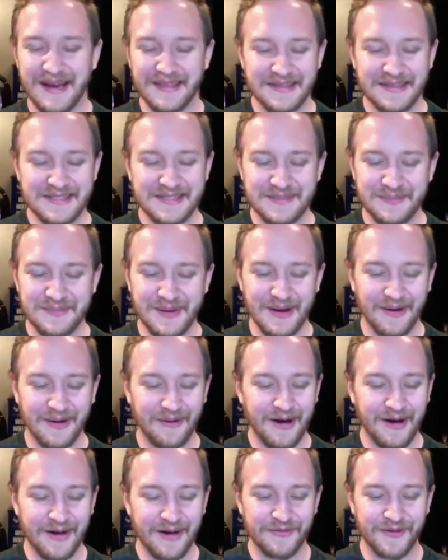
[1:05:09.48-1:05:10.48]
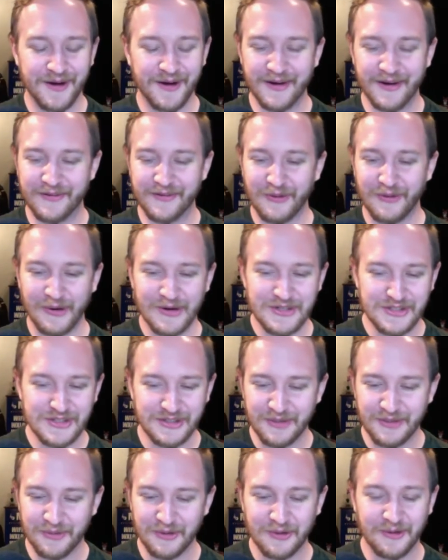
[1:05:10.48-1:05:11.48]
this has been a lot of fun.
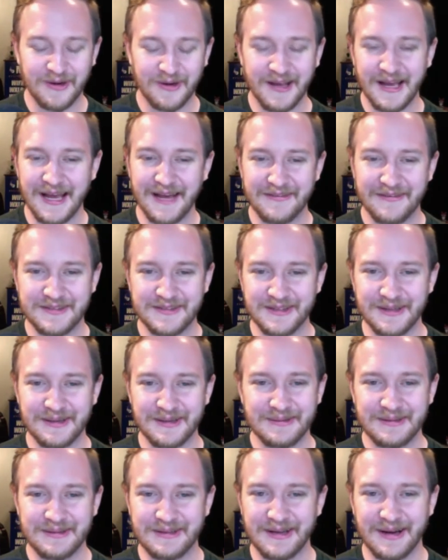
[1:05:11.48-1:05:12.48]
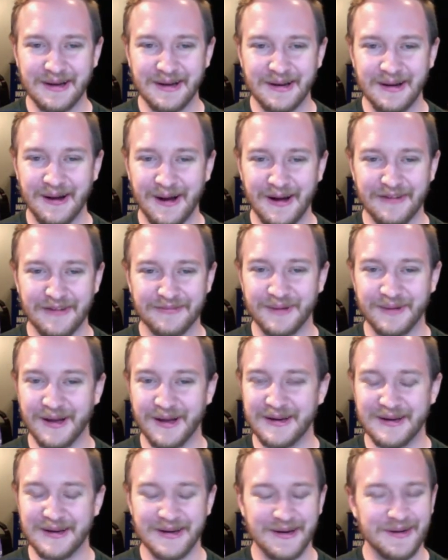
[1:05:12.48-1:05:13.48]
Unfortunately, we're going to have to cut it off.
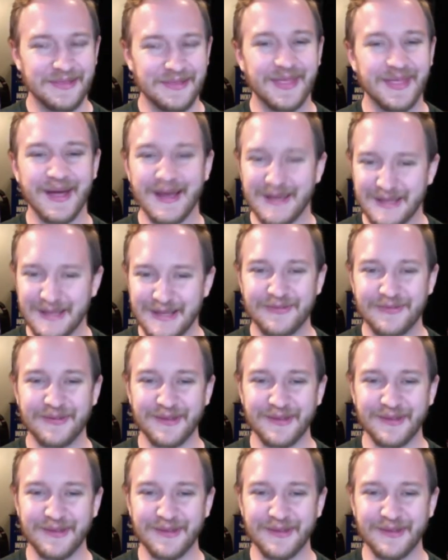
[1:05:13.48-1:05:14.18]
But dude, thank you for